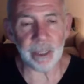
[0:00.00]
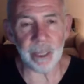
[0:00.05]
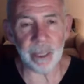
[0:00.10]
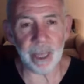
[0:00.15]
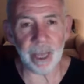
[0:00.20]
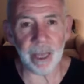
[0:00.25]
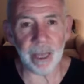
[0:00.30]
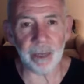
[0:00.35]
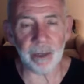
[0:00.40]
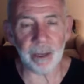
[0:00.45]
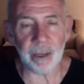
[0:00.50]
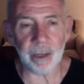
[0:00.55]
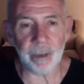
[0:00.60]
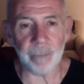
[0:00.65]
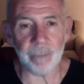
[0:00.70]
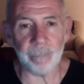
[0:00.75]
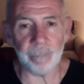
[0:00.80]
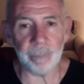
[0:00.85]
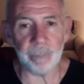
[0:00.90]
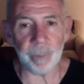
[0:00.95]
that,
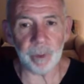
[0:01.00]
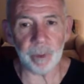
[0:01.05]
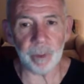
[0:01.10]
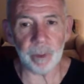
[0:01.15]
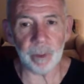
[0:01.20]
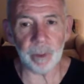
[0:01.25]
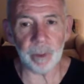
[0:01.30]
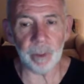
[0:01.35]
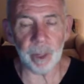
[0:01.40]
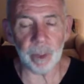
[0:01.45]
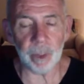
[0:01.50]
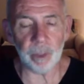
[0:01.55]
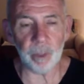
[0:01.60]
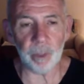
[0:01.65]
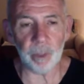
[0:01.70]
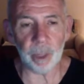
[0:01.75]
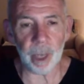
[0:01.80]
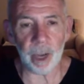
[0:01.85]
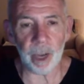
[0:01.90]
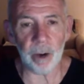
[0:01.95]
when I went
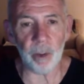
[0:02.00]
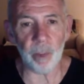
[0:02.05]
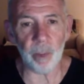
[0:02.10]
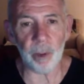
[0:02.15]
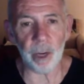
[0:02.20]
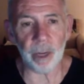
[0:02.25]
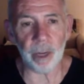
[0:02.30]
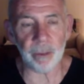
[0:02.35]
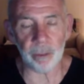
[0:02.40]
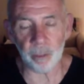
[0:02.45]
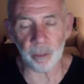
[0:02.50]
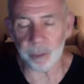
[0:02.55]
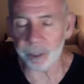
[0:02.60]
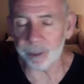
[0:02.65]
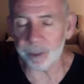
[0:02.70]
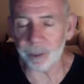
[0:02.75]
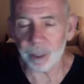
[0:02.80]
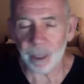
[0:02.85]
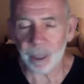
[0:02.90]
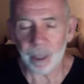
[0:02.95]
to a chiropractor,
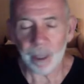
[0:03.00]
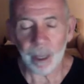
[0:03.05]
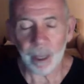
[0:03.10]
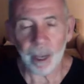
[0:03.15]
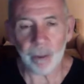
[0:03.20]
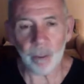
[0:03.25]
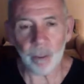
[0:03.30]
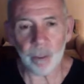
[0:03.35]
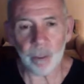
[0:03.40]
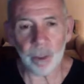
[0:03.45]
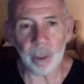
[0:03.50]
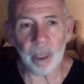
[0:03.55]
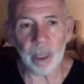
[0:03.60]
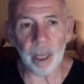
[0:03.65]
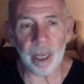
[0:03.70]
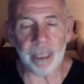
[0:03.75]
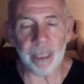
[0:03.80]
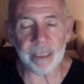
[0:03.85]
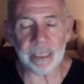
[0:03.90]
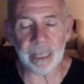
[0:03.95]
but I
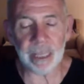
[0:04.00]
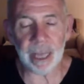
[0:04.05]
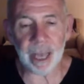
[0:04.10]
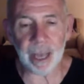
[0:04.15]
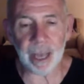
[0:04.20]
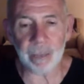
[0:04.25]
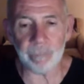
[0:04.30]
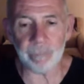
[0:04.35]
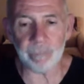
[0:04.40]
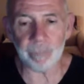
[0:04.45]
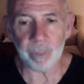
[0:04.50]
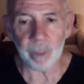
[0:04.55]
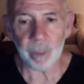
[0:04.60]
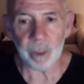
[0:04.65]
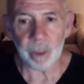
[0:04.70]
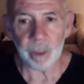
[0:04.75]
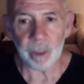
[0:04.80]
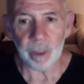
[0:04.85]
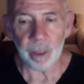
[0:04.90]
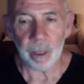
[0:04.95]
realized that
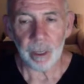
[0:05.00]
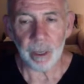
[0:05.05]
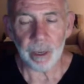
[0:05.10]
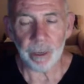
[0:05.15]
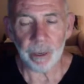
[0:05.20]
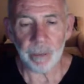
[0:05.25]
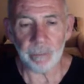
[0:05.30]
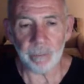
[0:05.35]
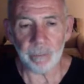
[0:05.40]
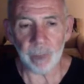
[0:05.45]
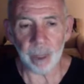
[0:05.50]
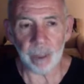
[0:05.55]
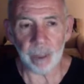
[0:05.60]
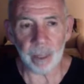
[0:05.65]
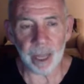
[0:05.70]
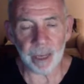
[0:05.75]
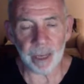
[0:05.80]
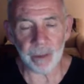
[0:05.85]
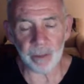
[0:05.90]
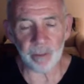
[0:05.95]
a
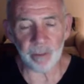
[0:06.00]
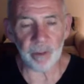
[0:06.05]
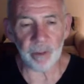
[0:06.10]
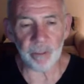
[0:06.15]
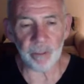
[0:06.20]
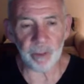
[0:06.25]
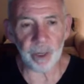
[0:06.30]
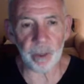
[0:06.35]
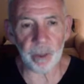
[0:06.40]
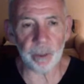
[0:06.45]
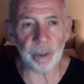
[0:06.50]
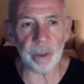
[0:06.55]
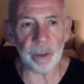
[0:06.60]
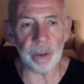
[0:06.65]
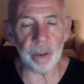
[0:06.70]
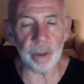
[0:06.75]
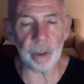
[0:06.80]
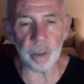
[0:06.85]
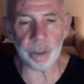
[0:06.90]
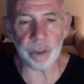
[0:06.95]
lot of the stuff that I was
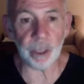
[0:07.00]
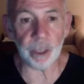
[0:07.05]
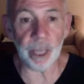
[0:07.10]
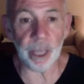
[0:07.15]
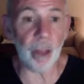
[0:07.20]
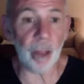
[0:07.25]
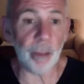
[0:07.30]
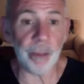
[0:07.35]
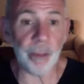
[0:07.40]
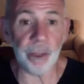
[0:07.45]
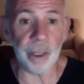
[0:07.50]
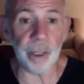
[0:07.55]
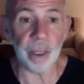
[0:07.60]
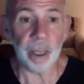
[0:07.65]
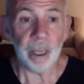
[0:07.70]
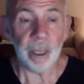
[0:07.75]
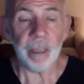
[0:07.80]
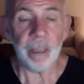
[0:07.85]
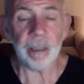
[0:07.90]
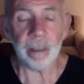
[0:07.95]
doing was unhealthy.
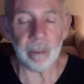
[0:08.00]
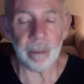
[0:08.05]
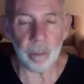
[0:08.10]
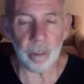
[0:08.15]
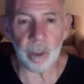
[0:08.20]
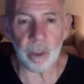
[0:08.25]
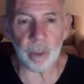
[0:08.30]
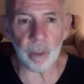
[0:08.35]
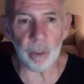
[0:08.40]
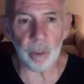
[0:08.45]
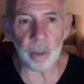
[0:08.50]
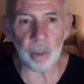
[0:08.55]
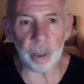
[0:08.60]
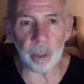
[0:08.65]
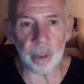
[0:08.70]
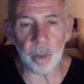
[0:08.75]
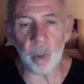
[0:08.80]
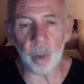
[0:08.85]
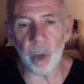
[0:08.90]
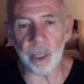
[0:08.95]
It
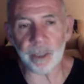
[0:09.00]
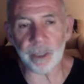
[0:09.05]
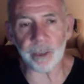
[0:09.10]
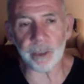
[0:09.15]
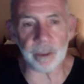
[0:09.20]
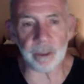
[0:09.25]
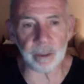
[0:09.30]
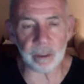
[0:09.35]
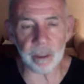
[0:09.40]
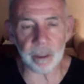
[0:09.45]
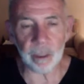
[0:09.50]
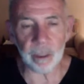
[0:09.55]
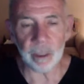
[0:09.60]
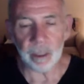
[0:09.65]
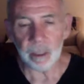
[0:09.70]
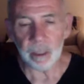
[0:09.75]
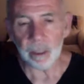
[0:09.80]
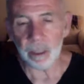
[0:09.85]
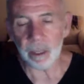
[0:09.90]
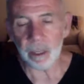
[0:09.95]
really was
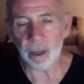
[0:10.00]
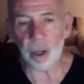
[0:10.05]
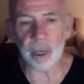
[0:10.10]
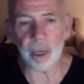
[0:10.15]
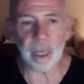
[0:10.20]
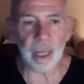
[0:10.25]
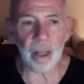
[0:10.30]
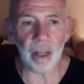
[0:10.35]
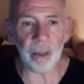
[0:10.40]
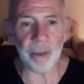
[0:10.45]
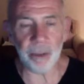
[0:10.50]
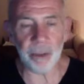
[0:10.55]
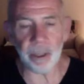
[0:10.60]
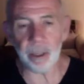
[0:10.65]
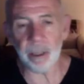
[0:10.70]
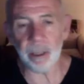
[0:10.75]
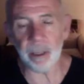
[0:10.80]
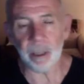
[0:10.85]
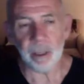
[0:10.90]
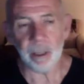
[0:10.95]
an
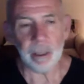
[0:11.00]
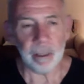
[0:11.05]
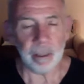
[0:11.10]
unhealthy